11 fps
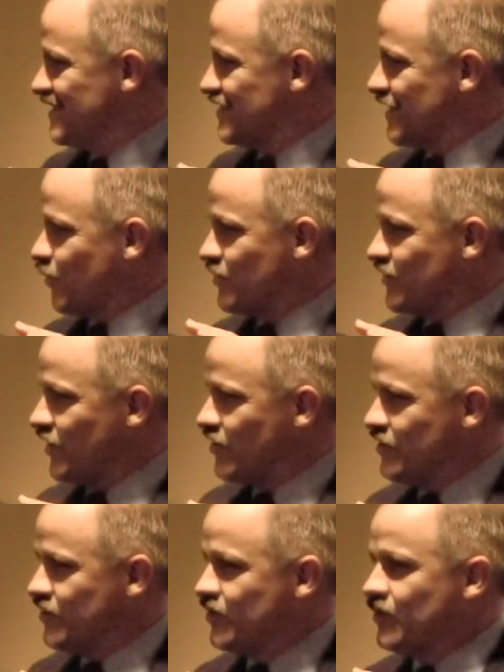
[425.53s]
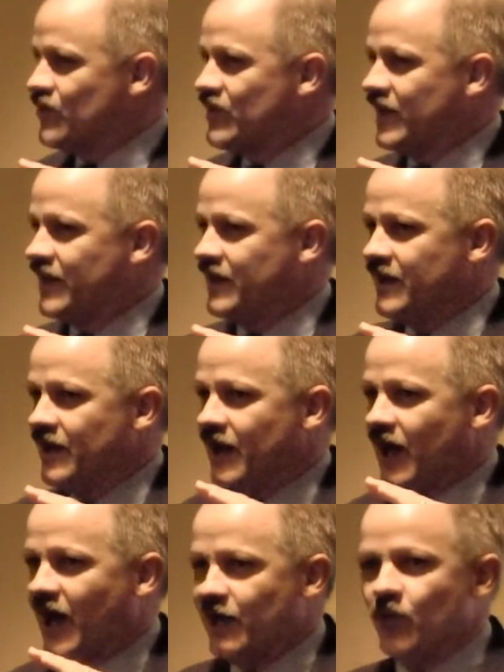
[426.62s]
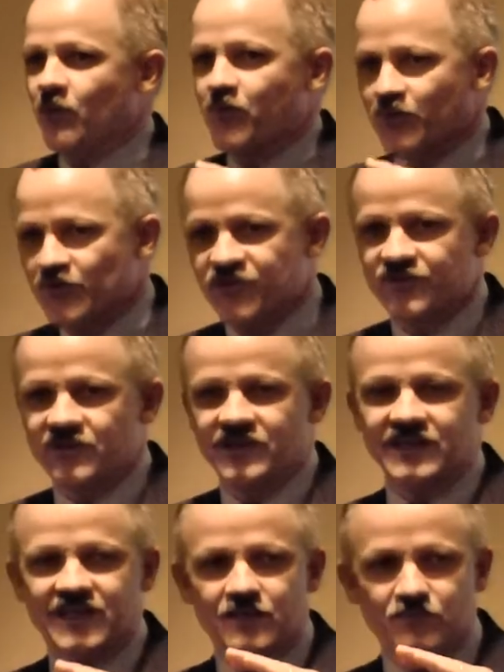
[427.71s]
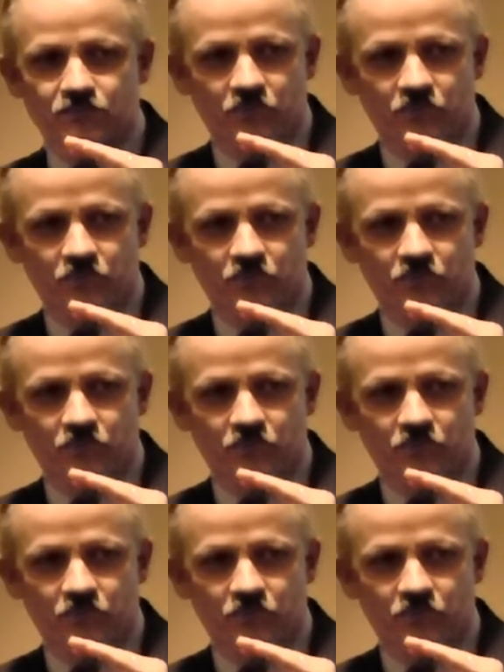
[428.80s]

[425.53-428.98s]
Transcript: As I will tell you that I will personally get